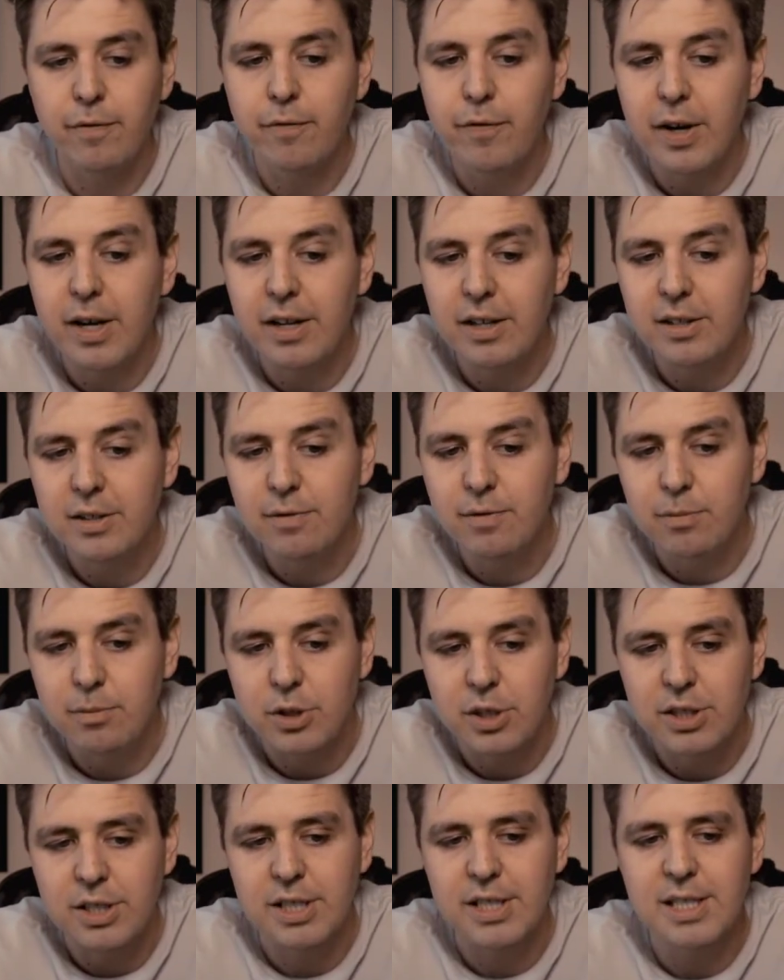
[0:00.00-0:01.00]
files from
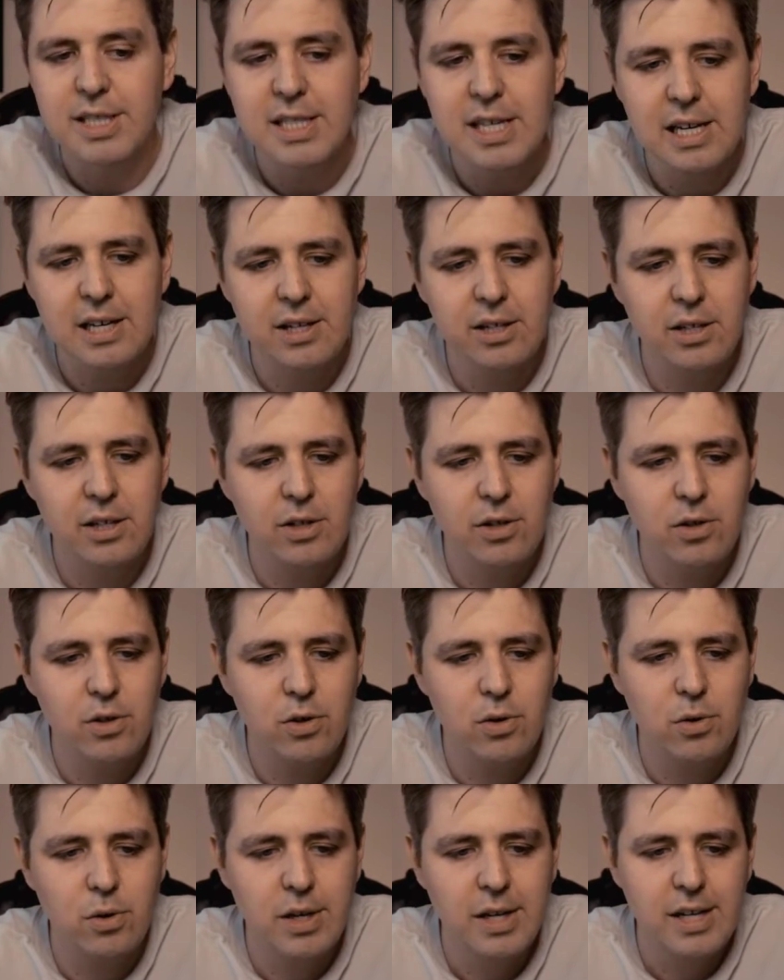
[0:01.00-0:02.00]
just a second
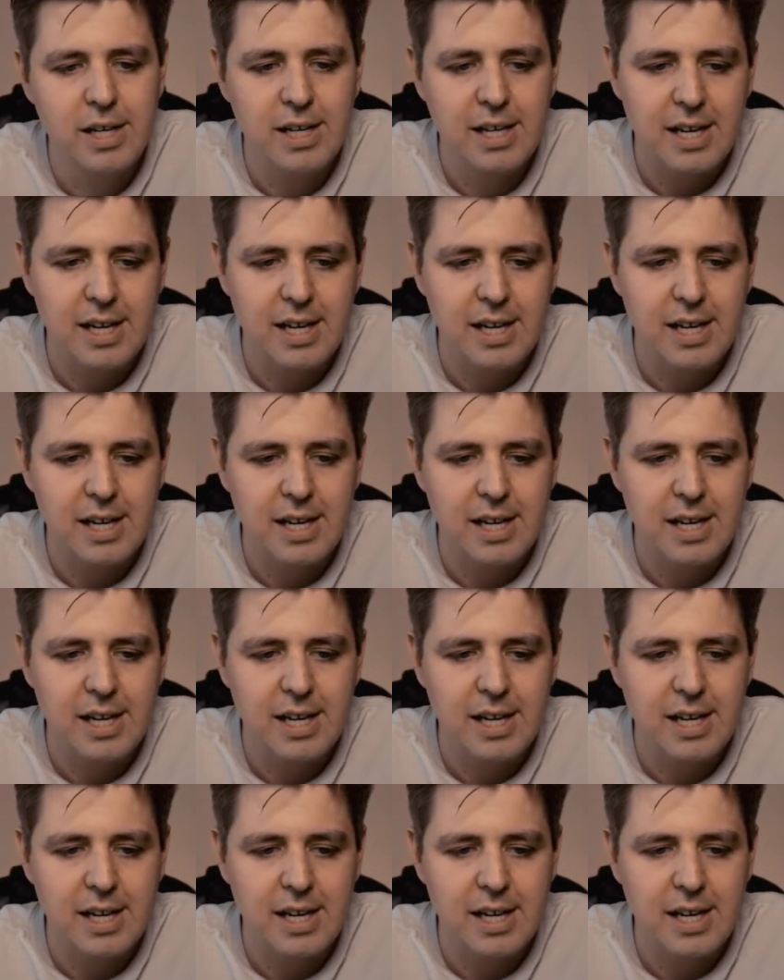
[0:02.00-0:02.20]
ago